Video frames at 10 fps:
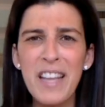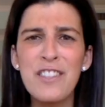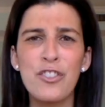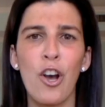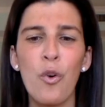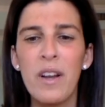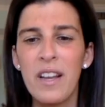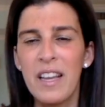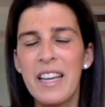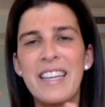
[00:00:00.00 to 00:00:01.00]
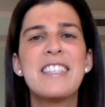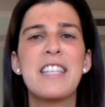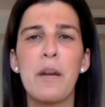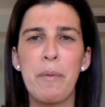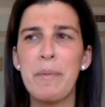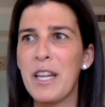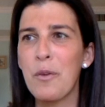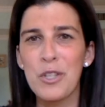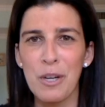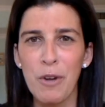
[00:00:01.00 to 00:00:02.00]
And so he set up a
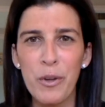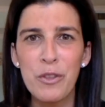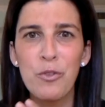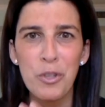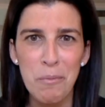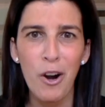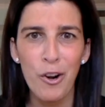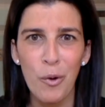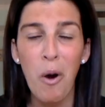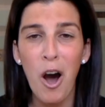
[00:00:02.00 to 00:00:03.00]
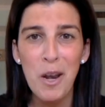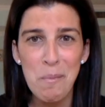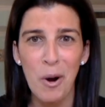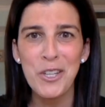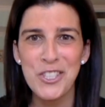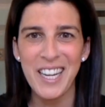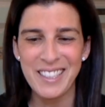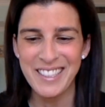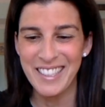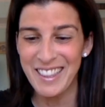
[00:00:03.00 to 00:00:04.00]
meeting, which I'm going to tomorrow on March
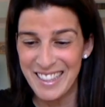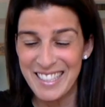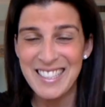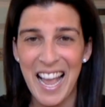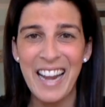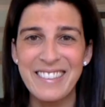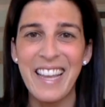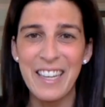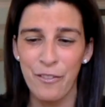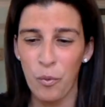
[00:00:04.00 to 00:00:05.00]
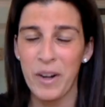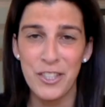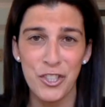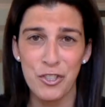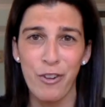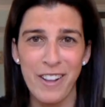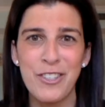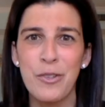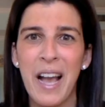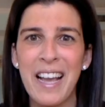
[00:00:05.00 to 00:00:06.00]
19th, the exact date of what I just read
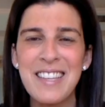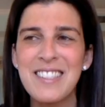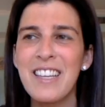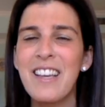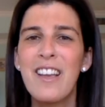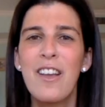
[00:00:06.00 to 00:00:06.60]
to you guys,